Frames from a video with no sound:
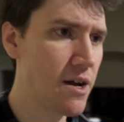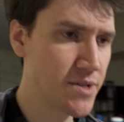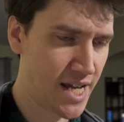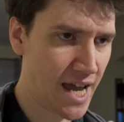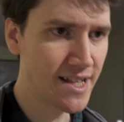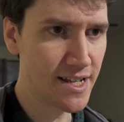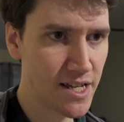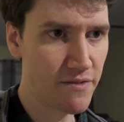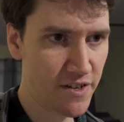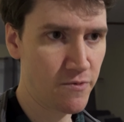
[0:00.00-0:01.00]
I was at that
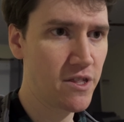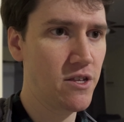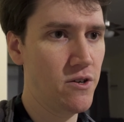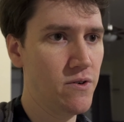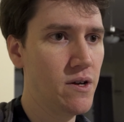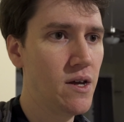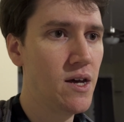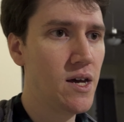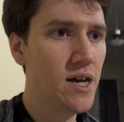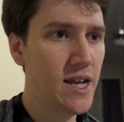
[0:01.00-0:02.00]
DMV with you.
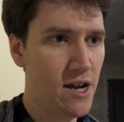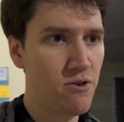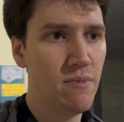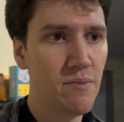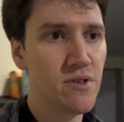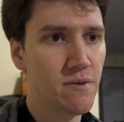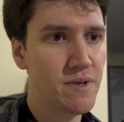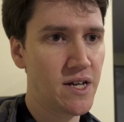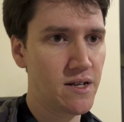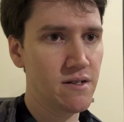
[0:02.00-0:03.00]
Yeah. And I remember there
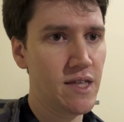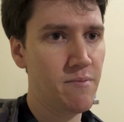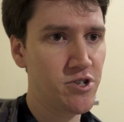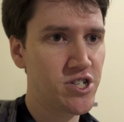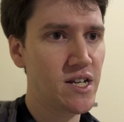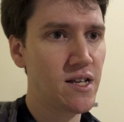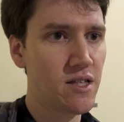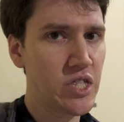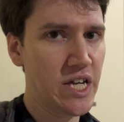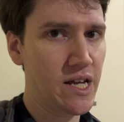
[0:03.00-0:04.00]
being that much seating
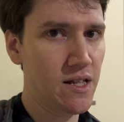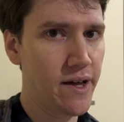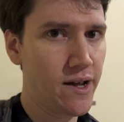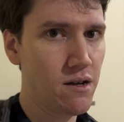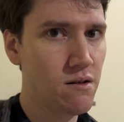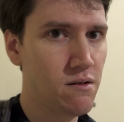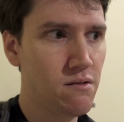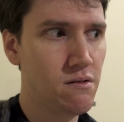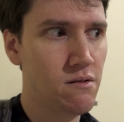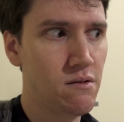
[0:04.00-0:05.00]
and thinking, like,
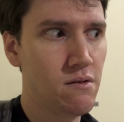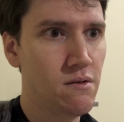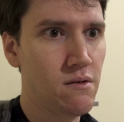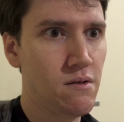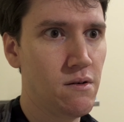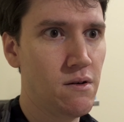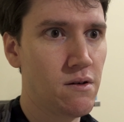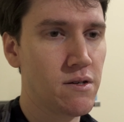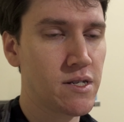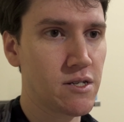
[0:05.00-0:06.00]

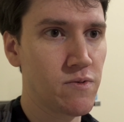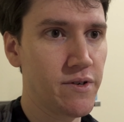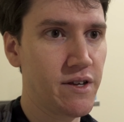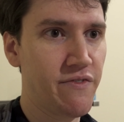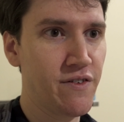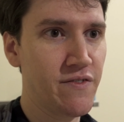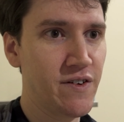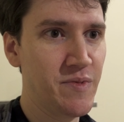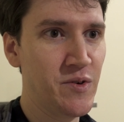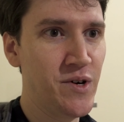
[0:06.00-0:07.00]
this is real different
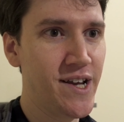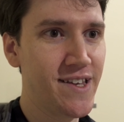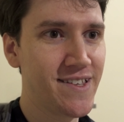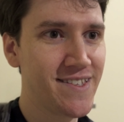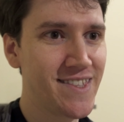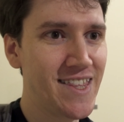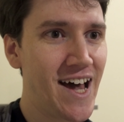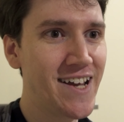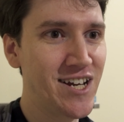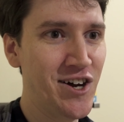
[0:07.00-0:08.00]
from the one that
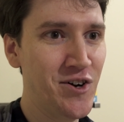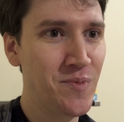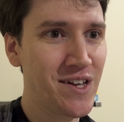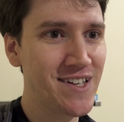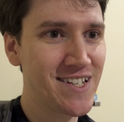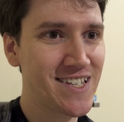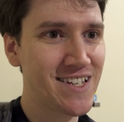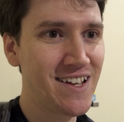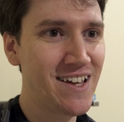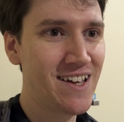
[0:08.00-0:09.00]
I know
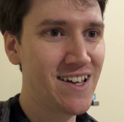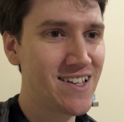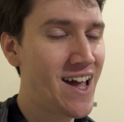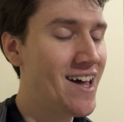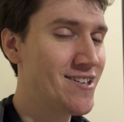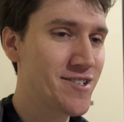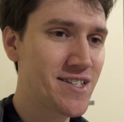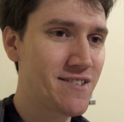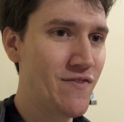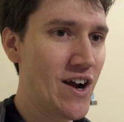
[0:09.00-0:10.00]
because. Uh -huh yeah,
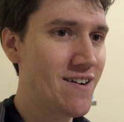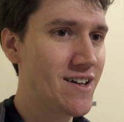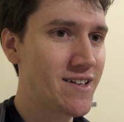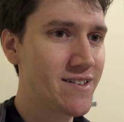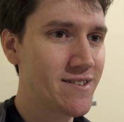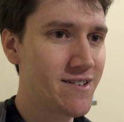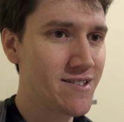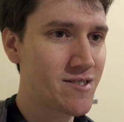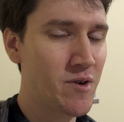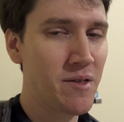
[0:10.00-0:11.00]
there's very
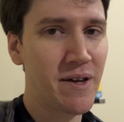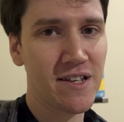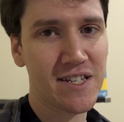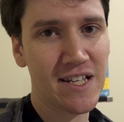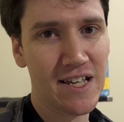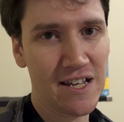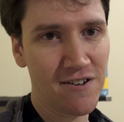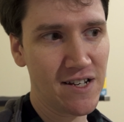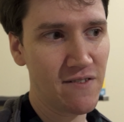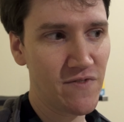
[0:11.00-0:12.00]
small amount of seating in
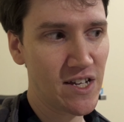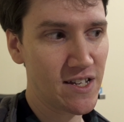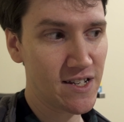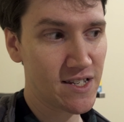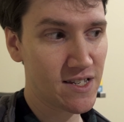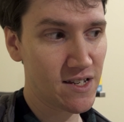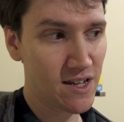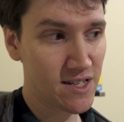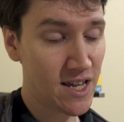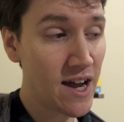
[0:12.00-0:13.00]
our DMV, and it's
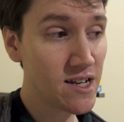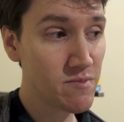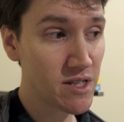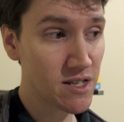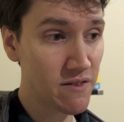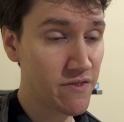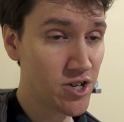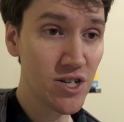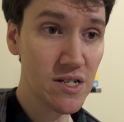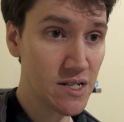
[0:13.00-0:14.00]
it's tiny, but it's
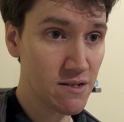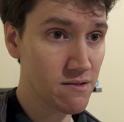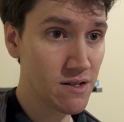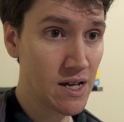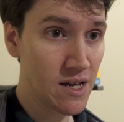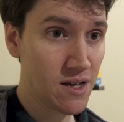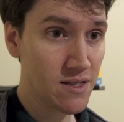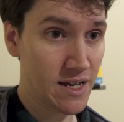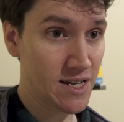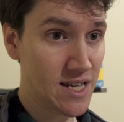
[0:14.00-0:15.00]
efficient. And
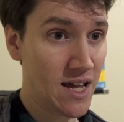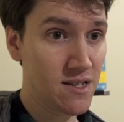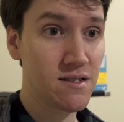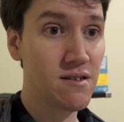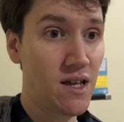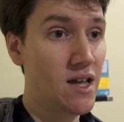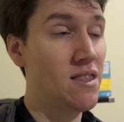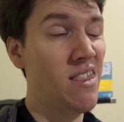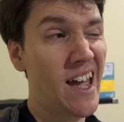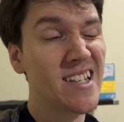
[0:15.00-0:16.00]
like I said,
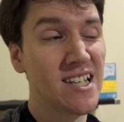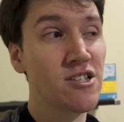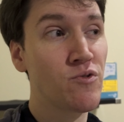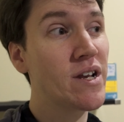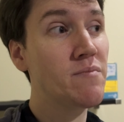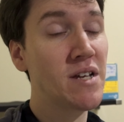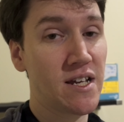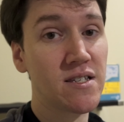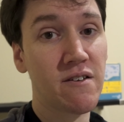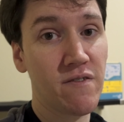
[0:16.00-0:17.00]
less than 20
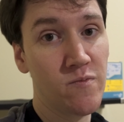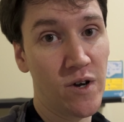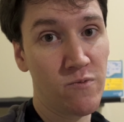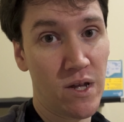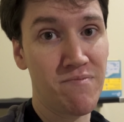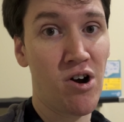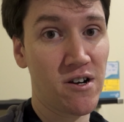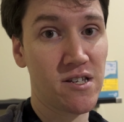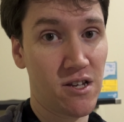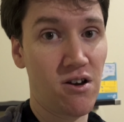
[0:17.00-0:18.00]
minutes from when we
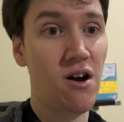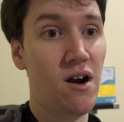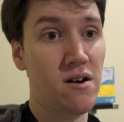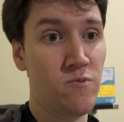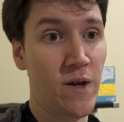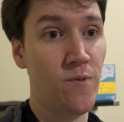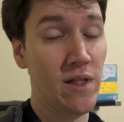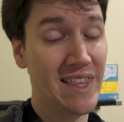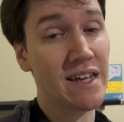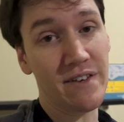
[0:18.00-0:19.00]
parked the car, we
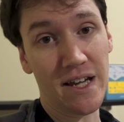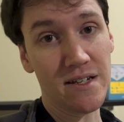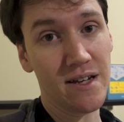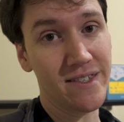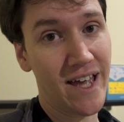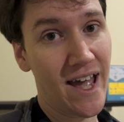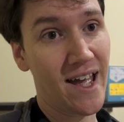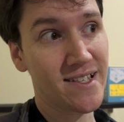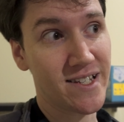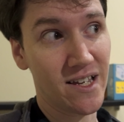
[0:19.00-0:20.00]
were leaving, and
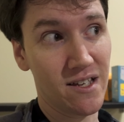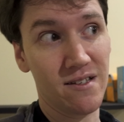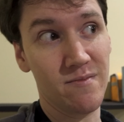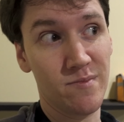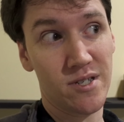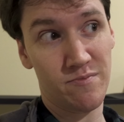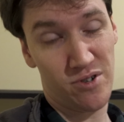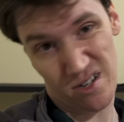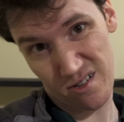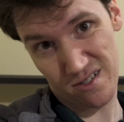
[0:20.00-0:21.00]
that seems
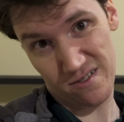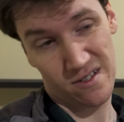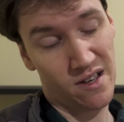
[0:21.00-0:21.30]
pretty good.